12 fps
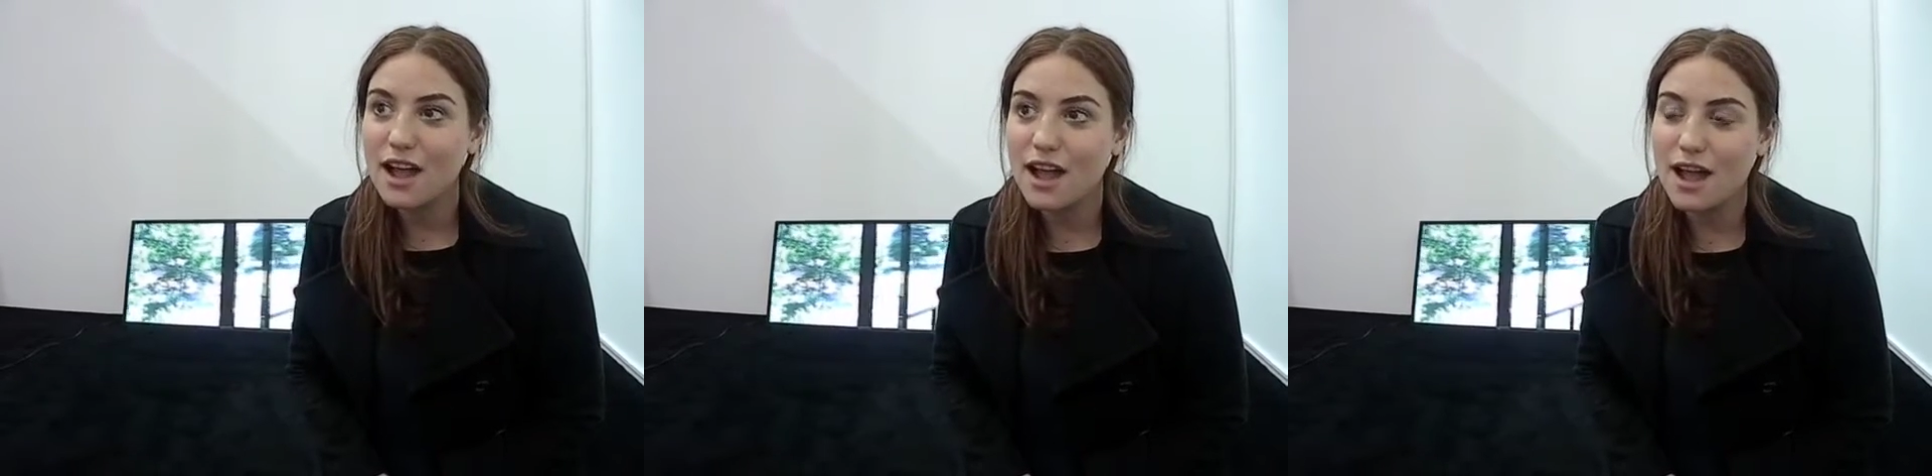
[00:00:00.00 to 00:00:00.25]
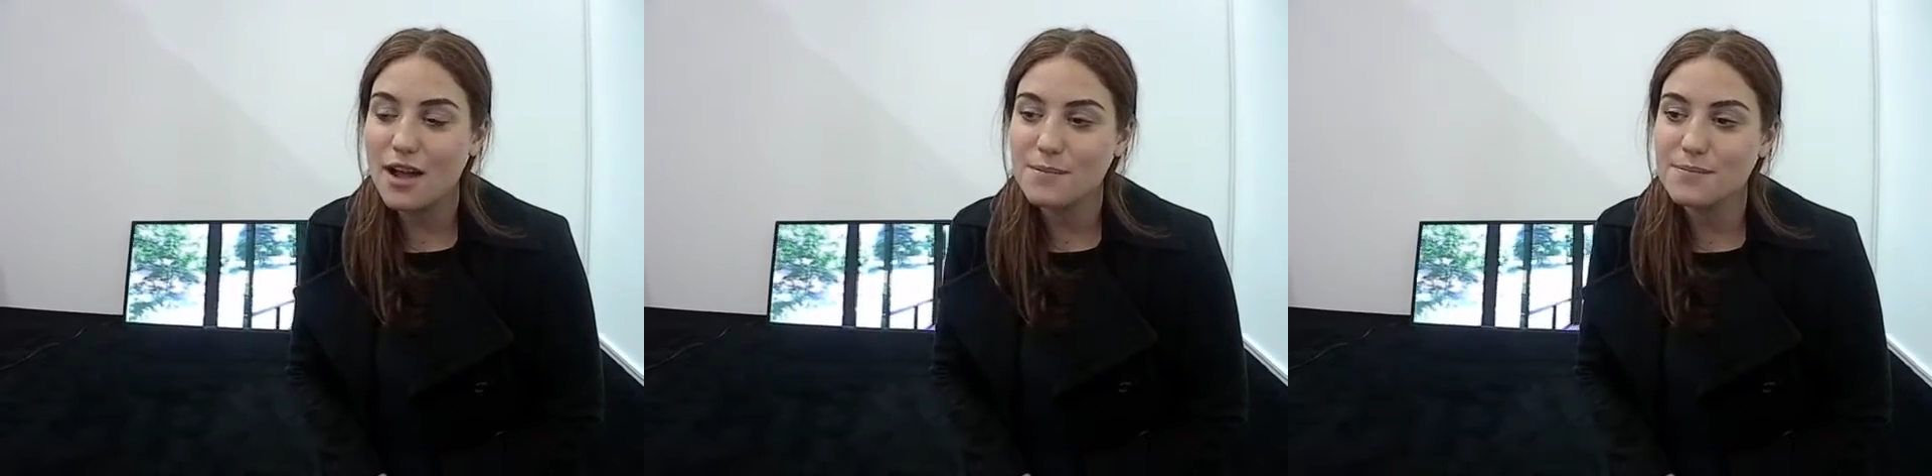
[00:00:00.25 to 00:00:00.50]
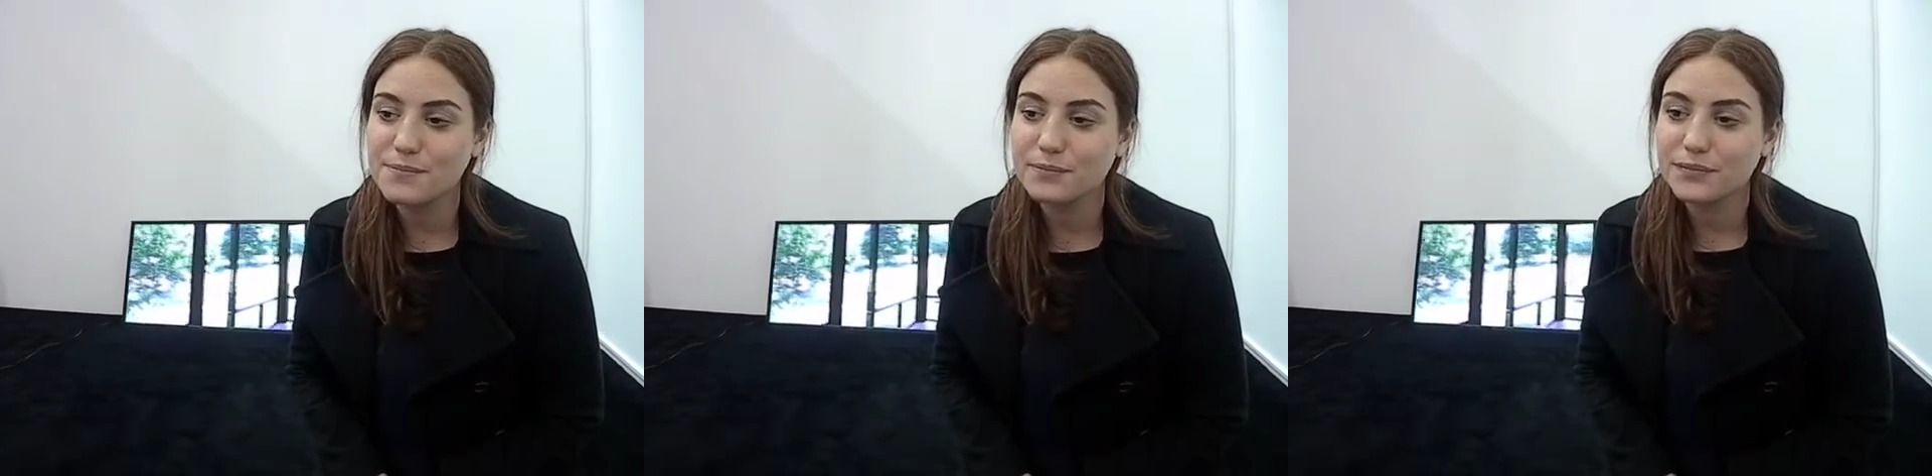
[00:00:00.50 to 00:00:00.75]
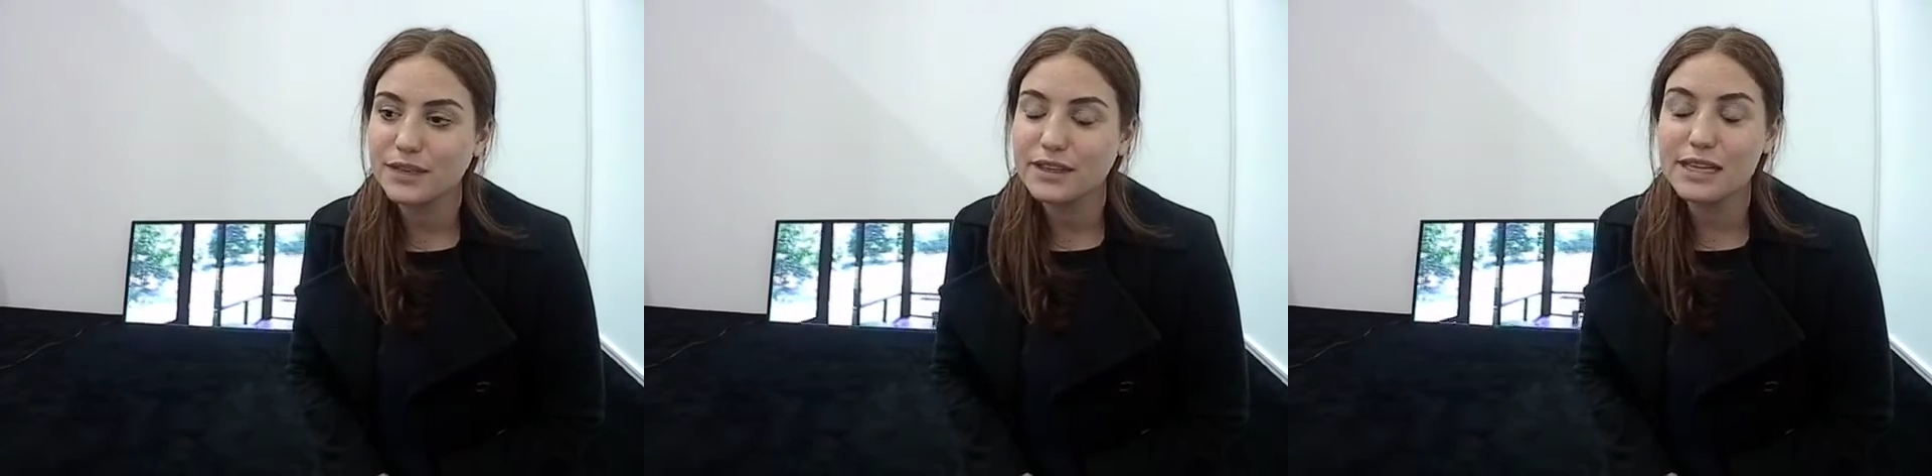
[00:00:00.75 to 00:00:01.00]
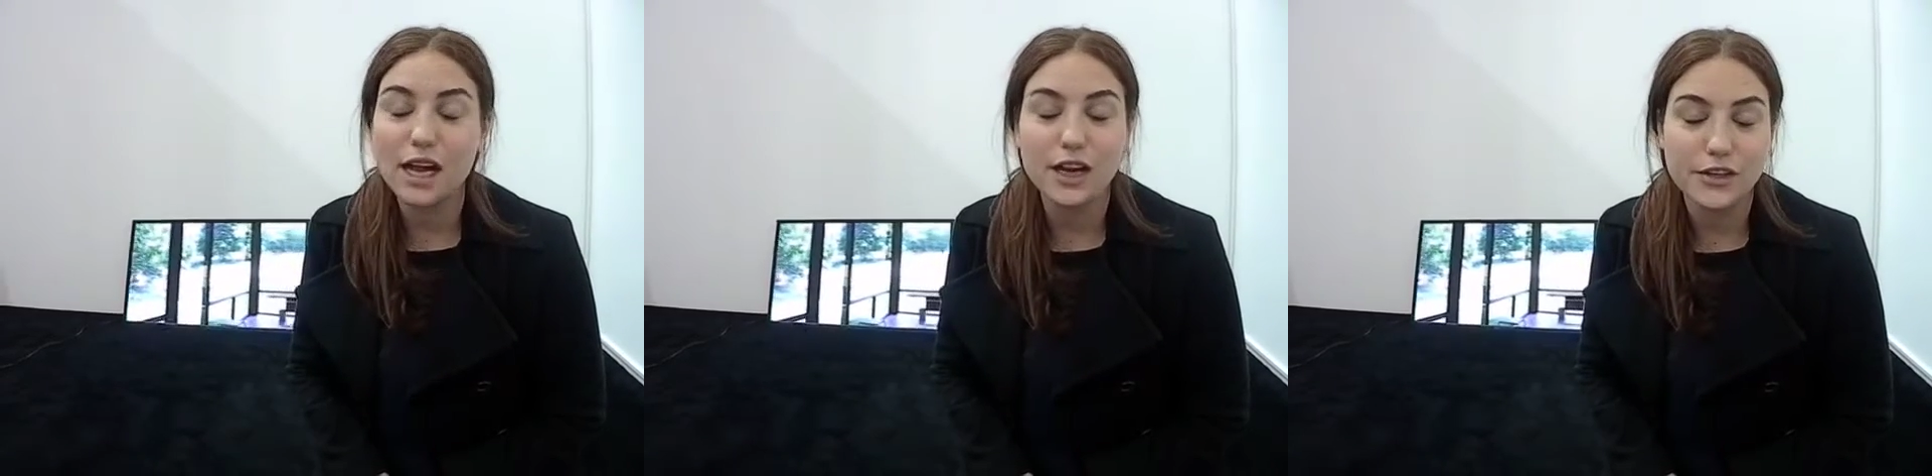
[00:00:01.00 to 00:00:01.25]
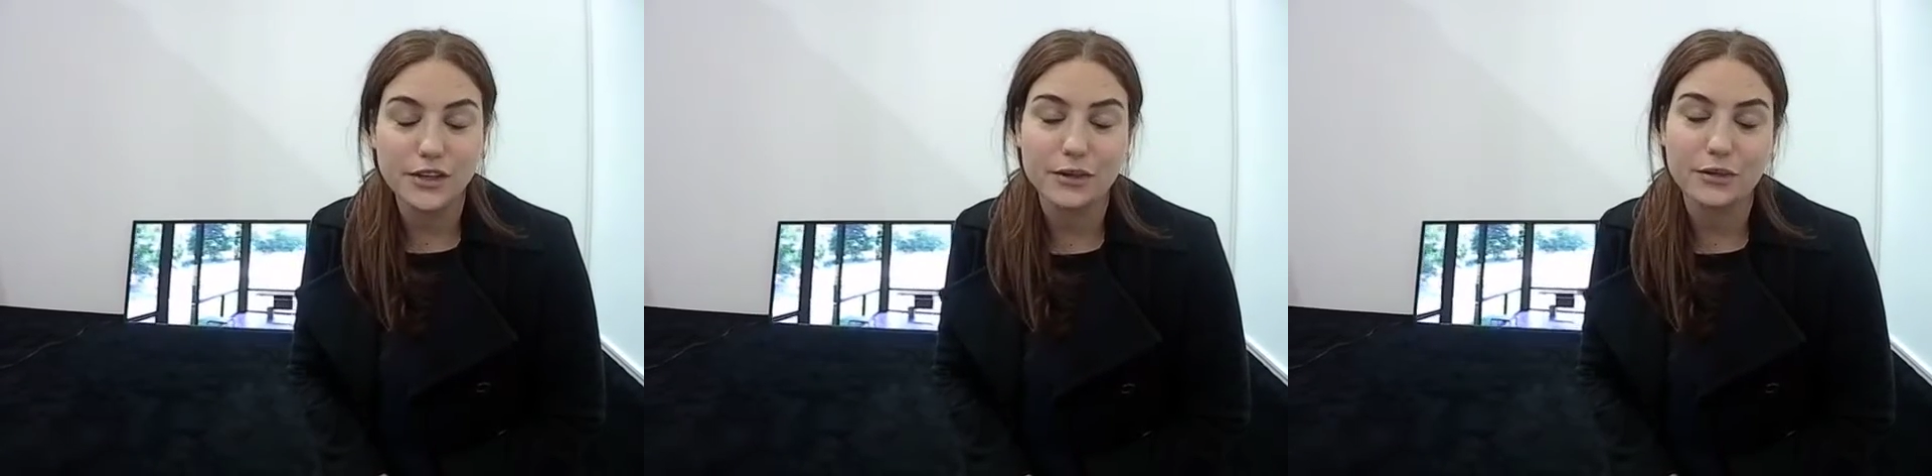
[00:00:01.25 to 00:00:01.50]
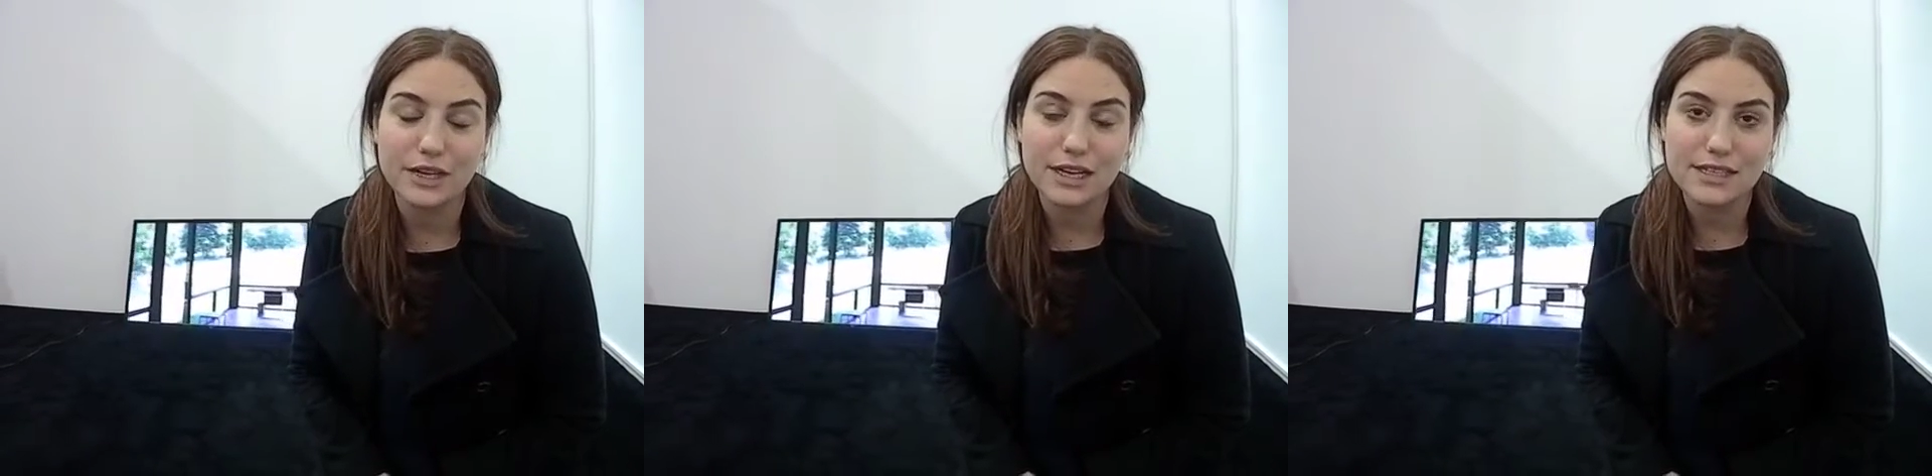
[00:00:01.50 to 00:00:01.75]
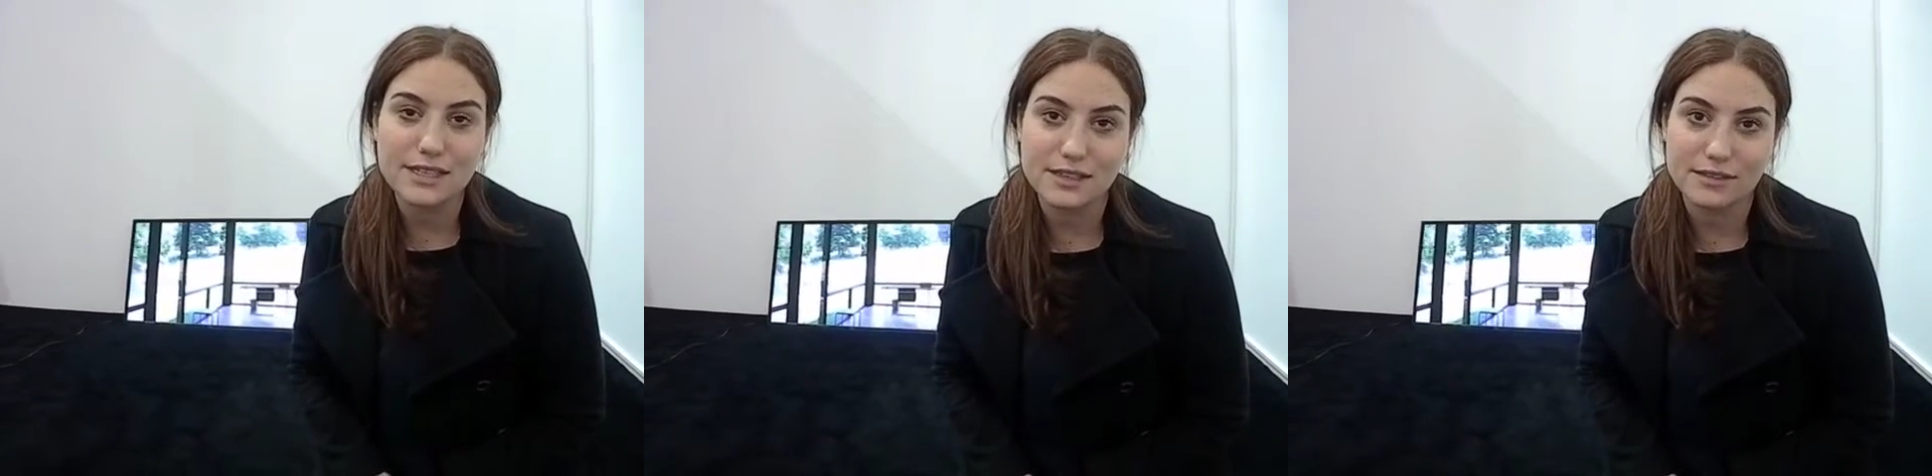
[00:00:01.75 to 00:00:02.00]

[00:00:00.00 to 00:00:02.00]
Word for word: um, the unknownness